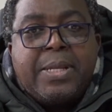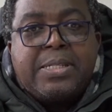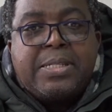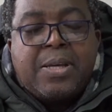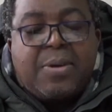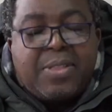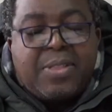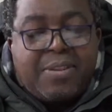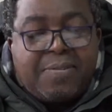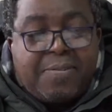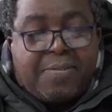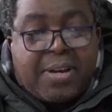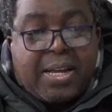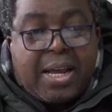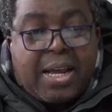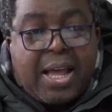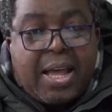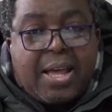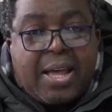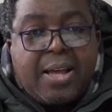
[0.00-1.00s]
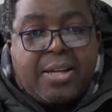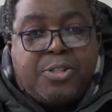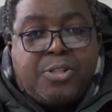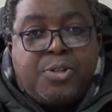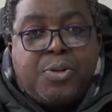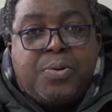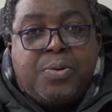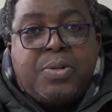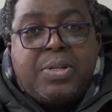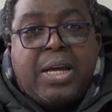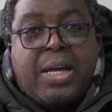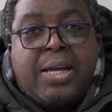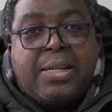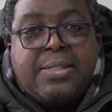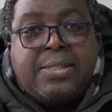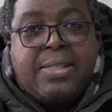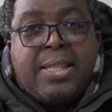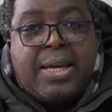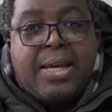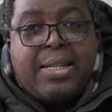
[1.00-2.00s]
South Africa told
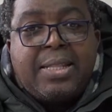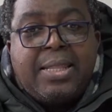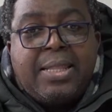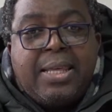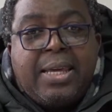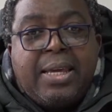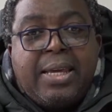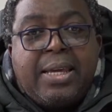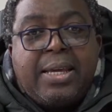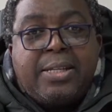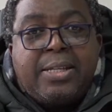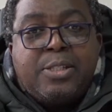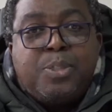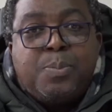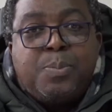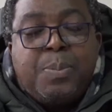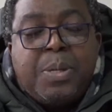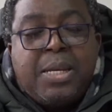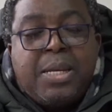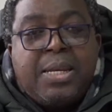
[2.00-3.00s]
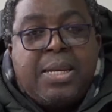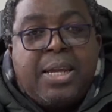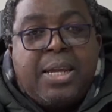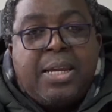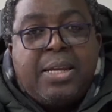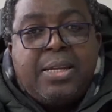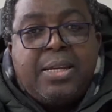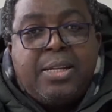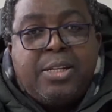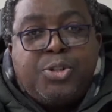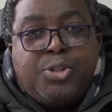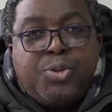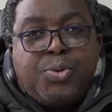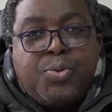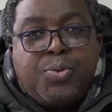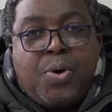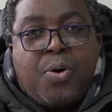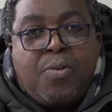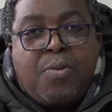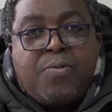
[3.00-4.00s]
us that there has been an
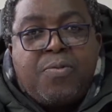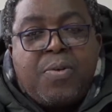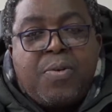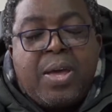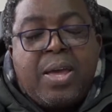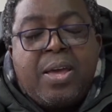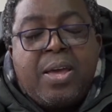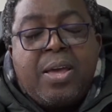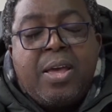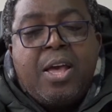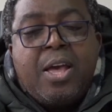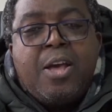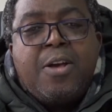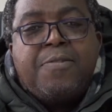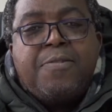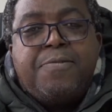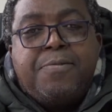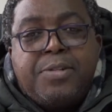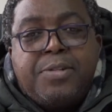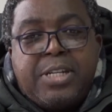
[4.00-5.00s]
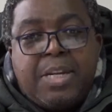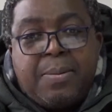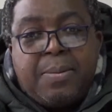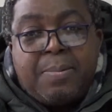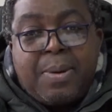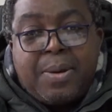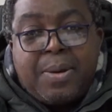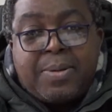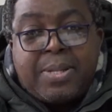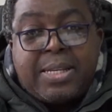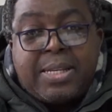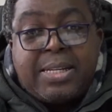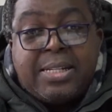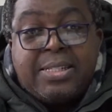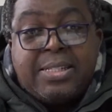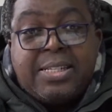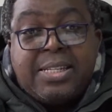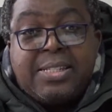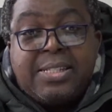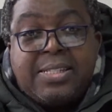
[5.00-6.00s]
issue of foot-and-mouth
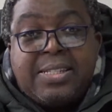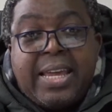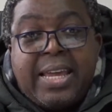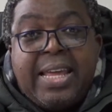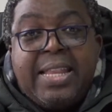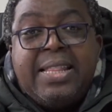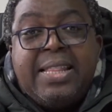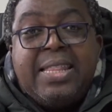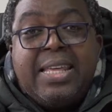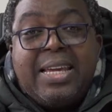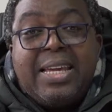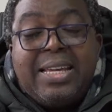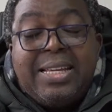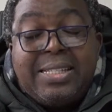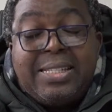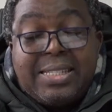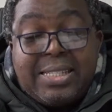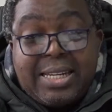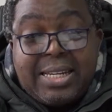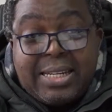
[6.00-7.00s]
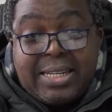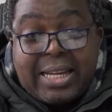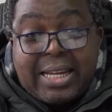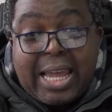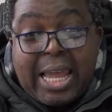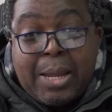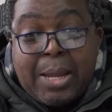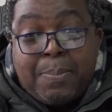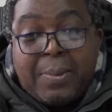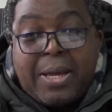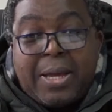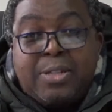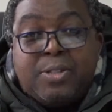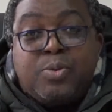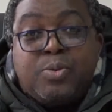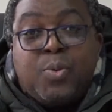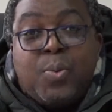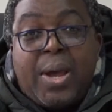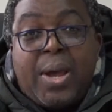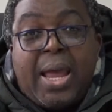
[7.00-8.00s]
disease in the Eastern Cape
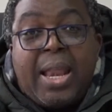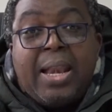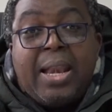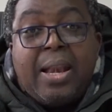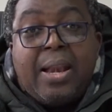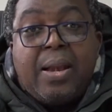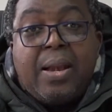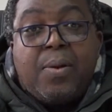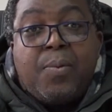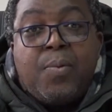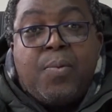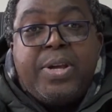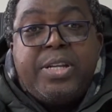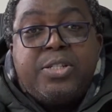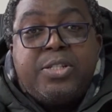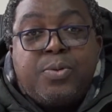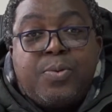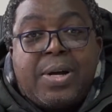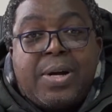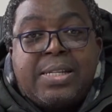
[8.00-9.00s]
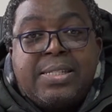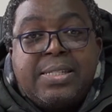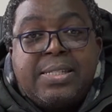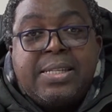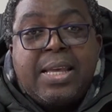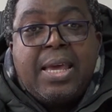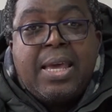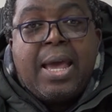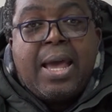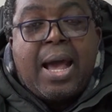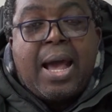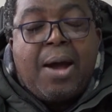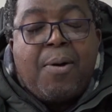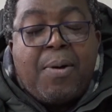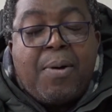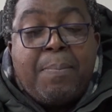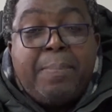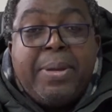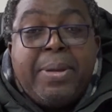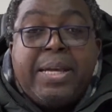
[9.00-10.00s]
as well, which was
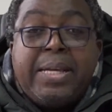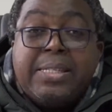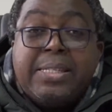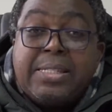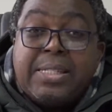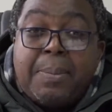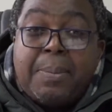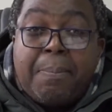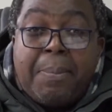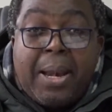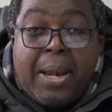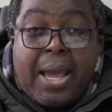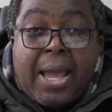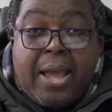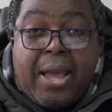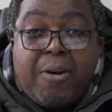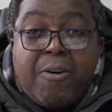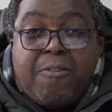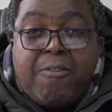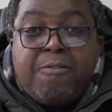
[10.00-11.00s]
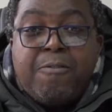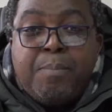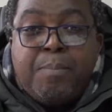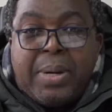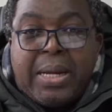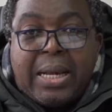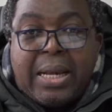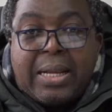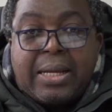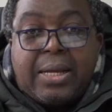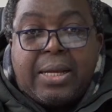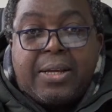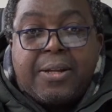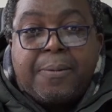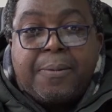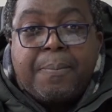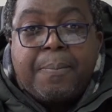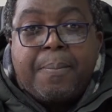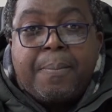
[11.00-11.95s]
our biggest supplier of milk.